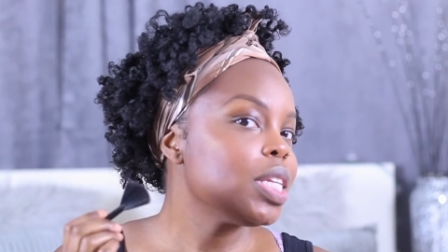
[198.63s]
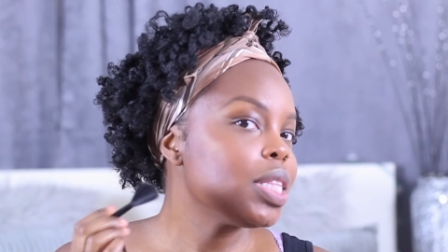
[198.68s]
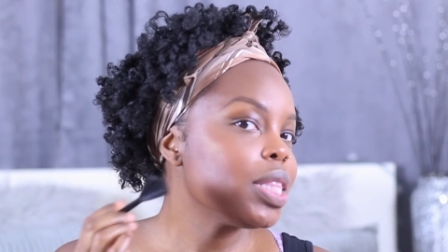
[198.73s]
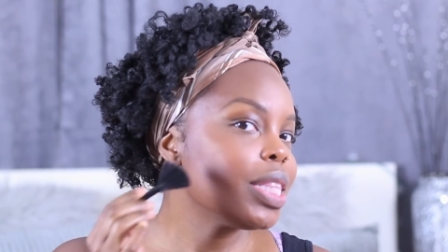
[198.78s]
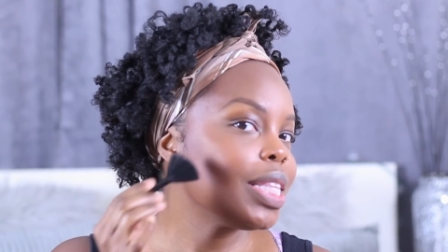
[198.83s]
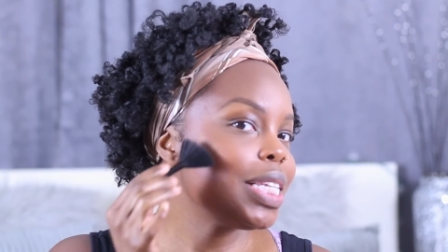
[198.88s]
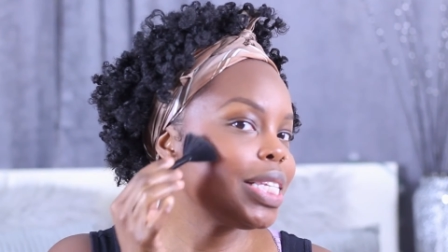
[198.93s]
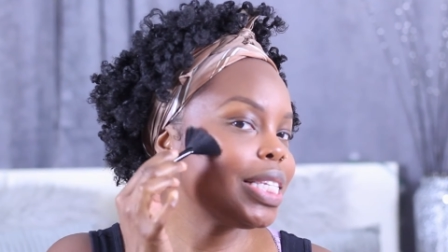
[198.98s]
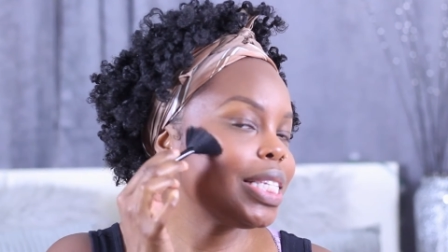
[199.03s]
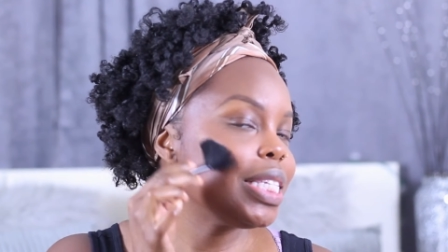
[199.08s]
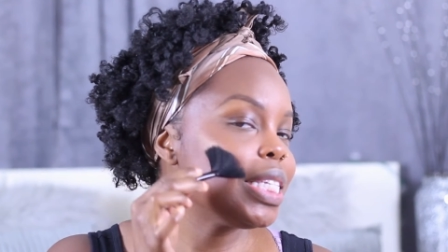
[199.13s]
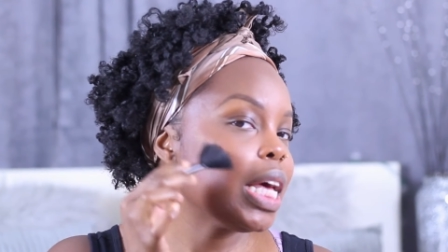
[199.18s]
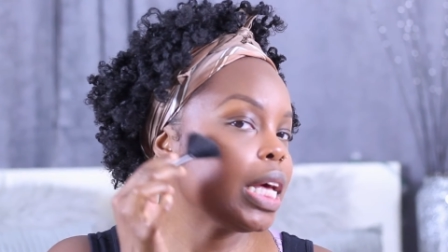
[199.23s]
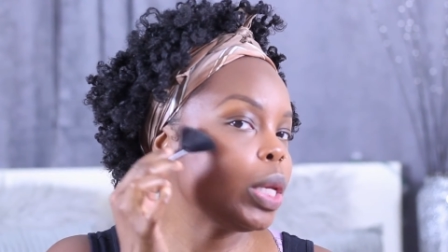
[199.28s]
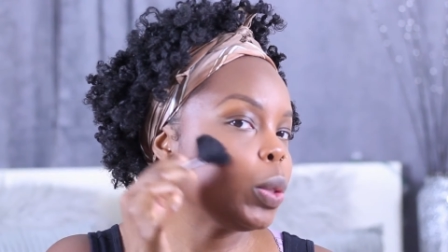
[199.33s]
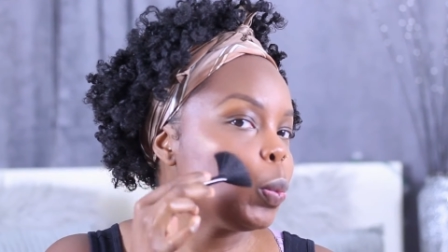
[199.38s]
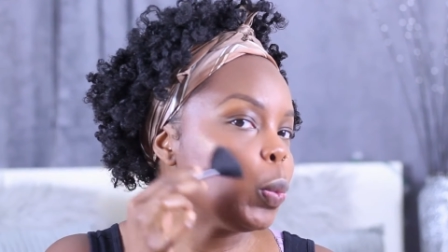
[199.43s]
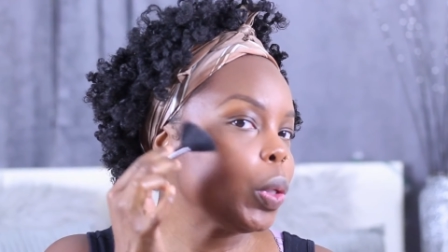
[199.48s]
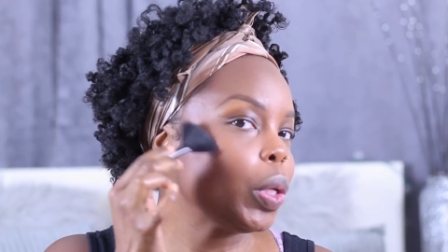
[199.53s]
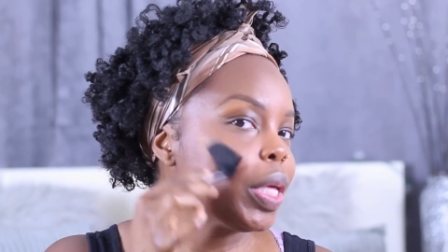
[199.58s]
the
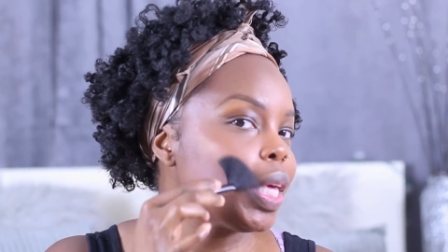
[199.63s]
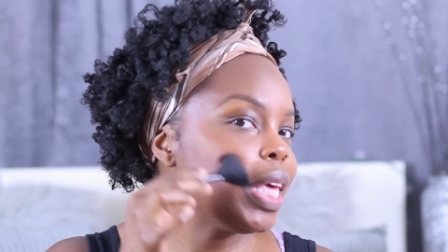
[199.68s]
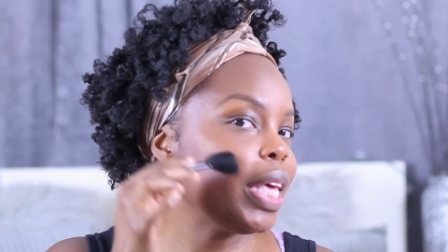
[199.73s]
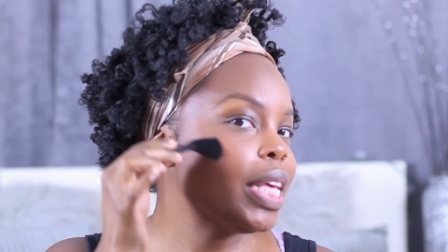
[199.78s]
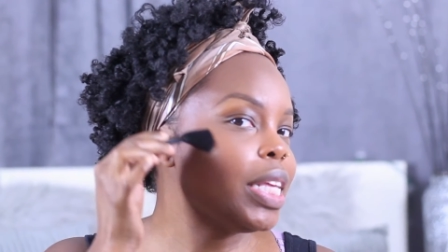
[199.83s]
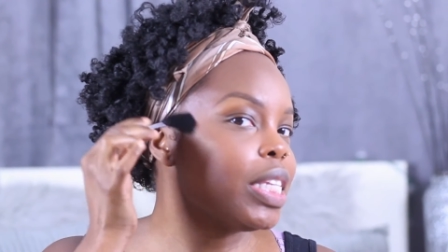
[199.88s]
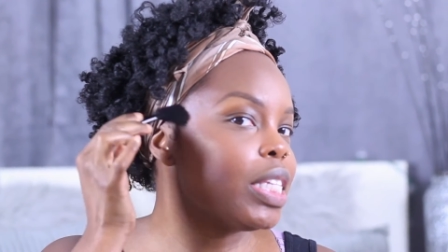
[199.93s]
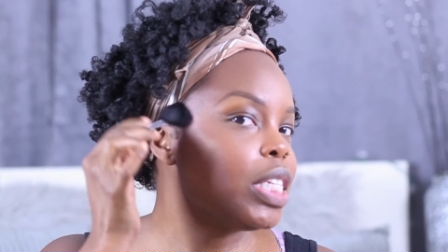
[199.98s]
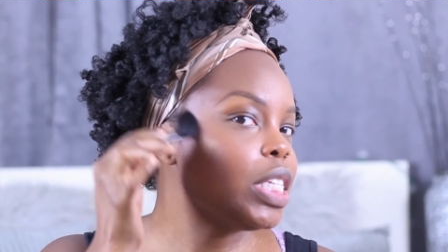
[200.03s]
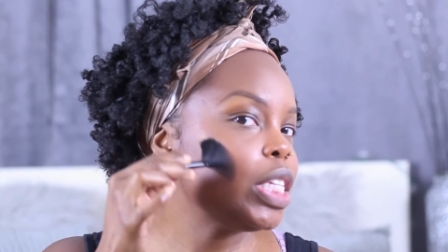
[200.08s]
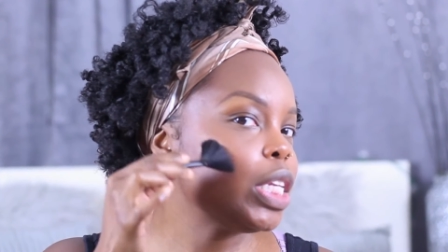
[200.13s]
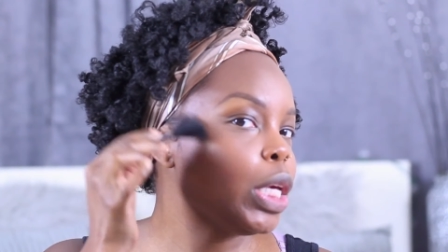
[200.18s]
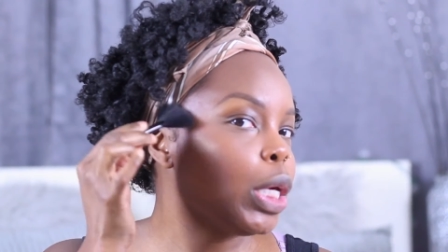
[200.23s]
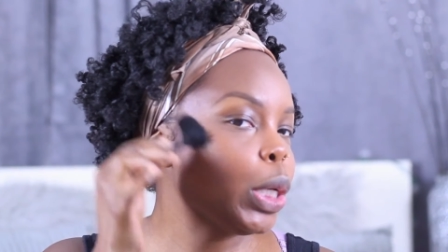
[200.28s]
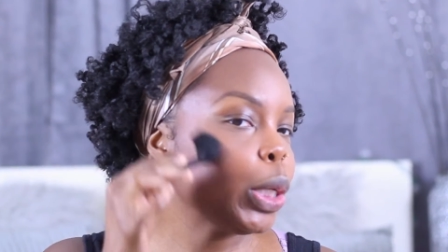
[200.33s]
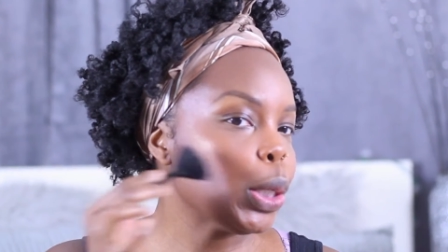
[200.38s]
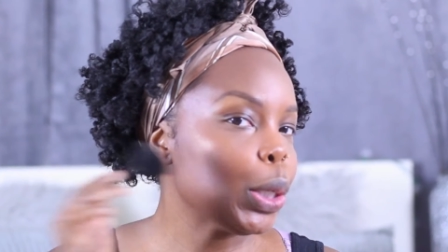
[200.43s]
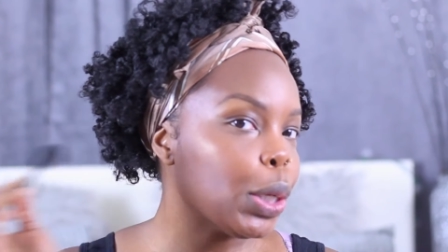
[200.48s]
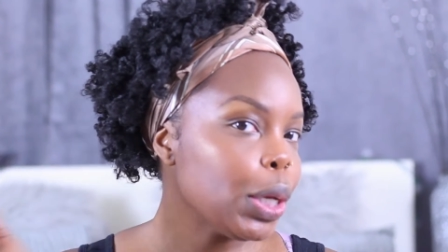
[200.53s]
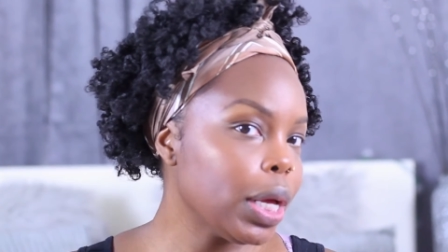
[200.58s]
sun will kiss
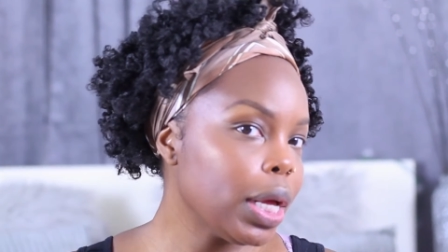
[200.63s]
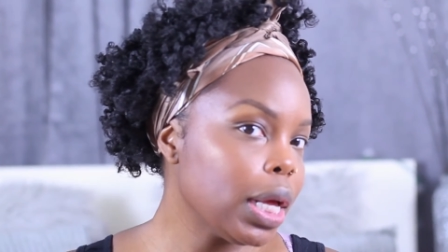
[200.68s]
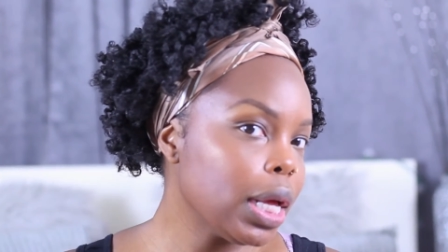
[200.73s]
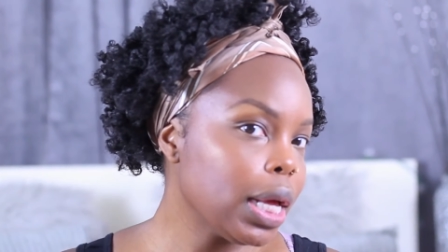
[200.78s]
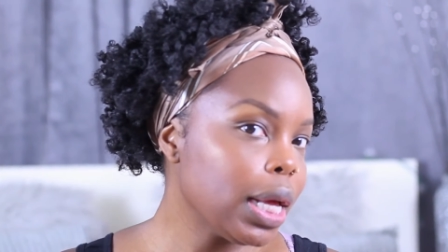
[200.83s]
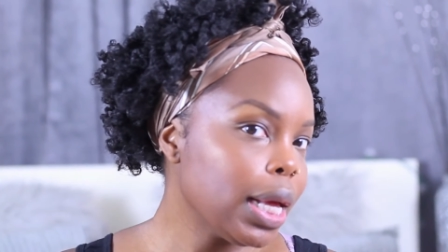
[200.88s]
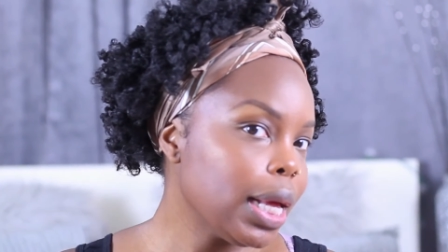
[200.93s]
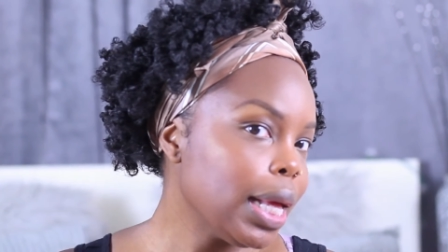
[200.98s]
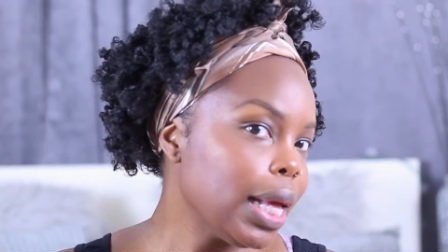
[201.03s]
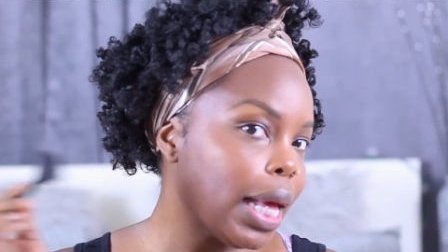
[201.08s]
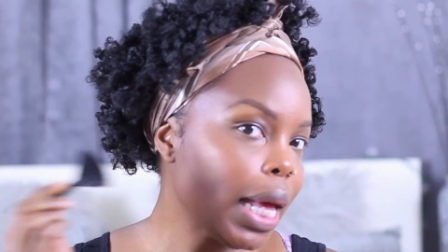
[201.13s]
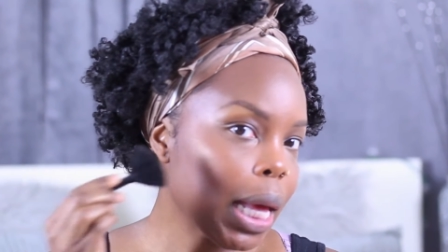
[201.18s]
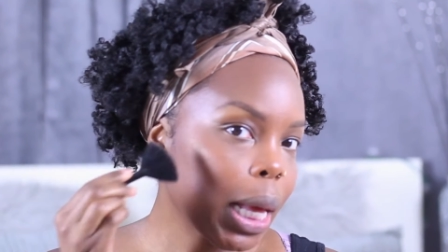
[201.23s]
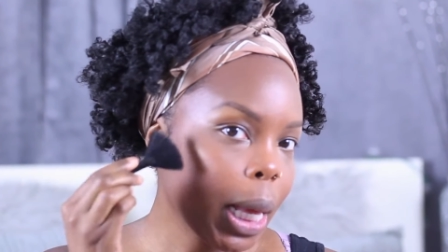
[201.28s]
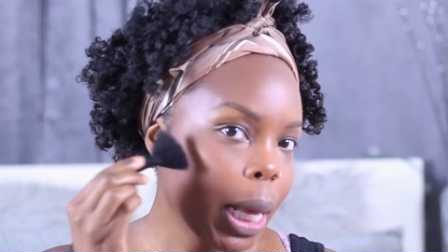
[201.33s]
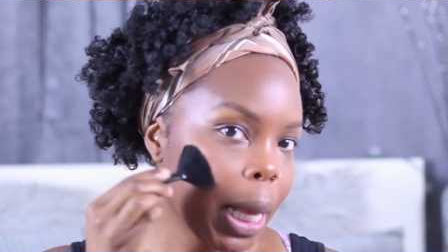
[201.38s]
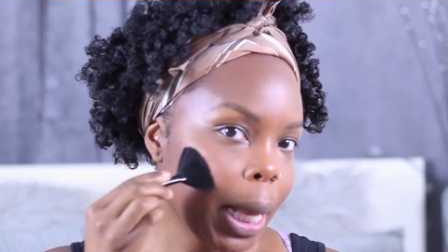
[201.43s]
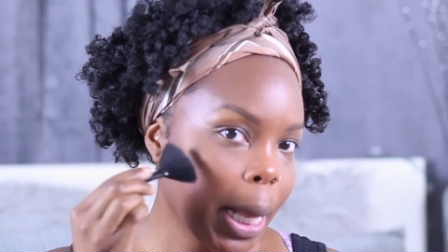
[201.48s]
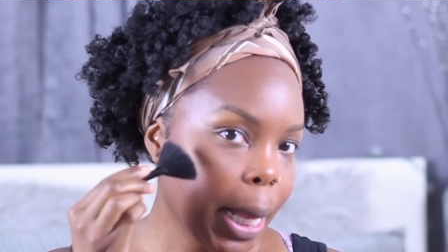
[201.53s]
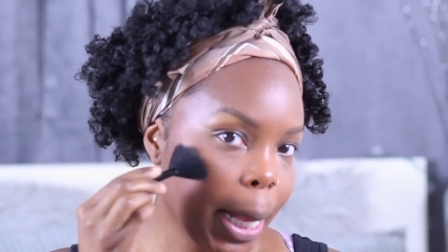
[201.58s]
you.
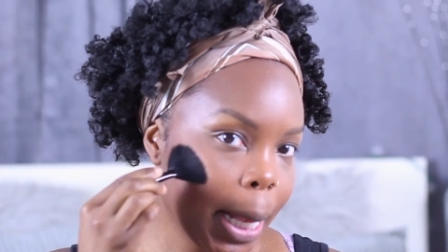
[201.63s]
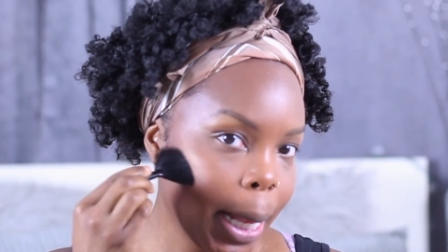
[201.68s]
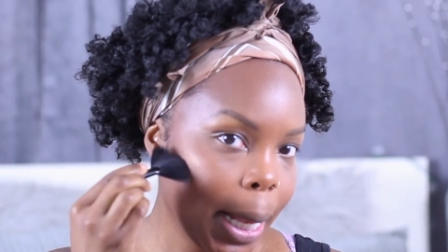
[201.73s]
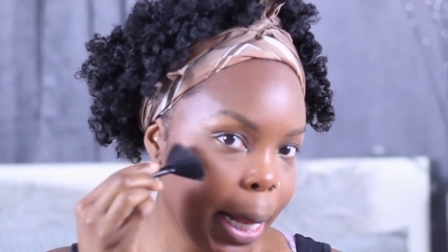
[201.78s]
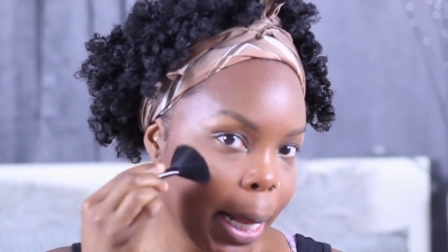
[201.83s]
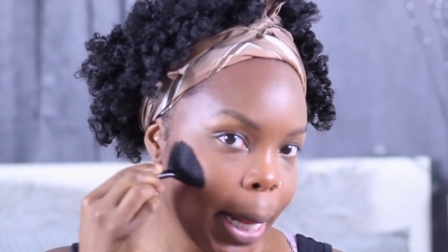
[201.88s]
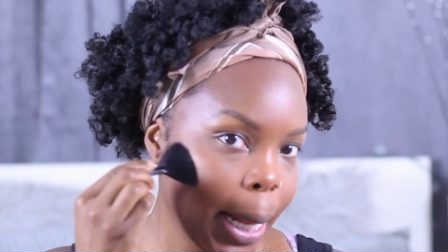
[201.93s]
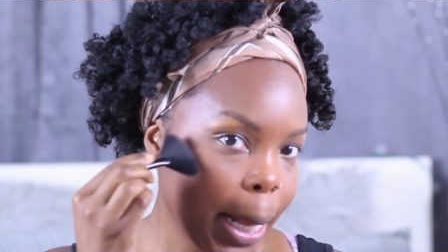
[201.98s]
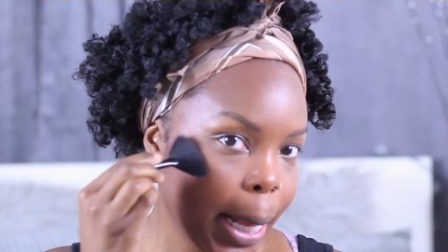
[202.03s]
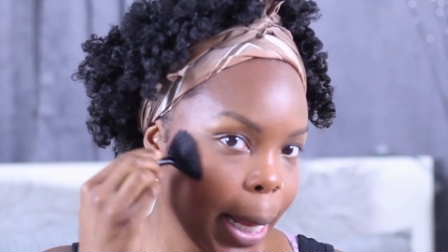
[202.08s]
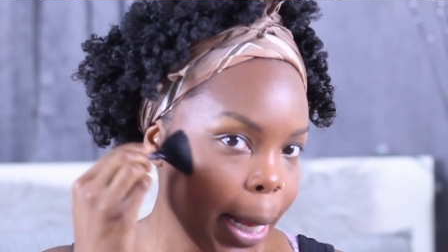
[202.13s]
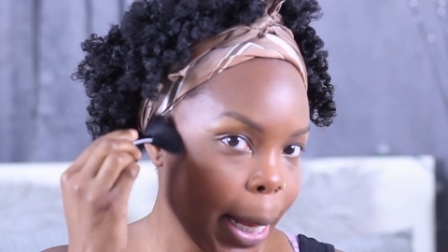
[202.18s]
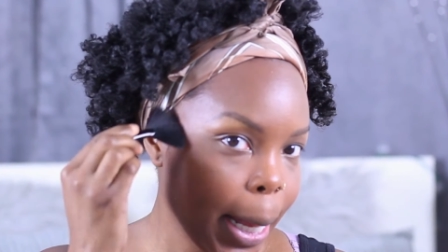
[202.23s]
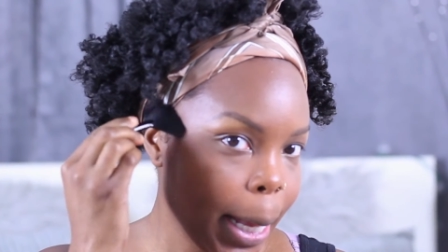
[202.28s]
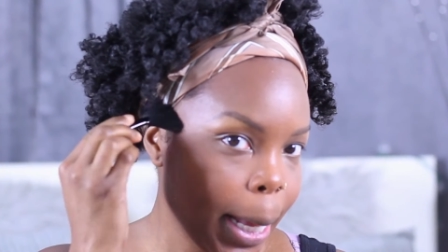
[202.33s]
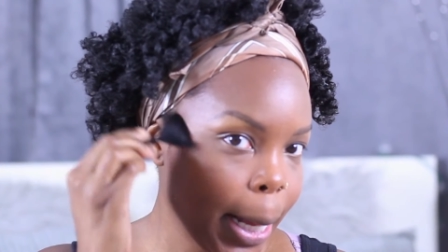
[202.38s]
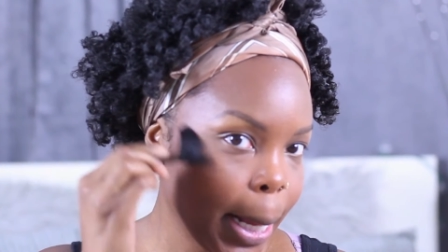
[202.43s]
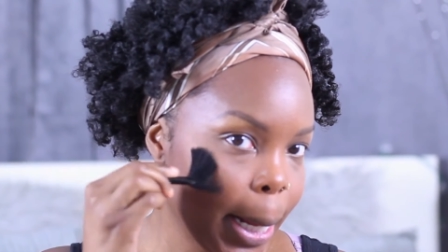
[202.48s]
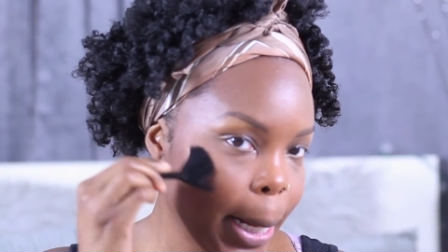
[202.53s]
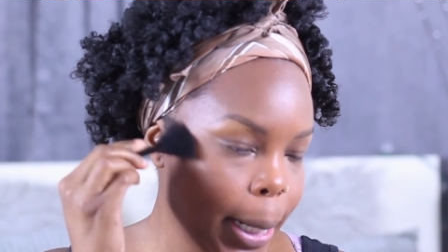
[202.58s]

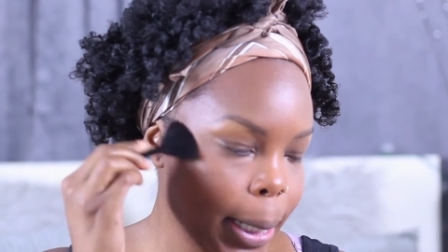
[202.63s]
Yeah,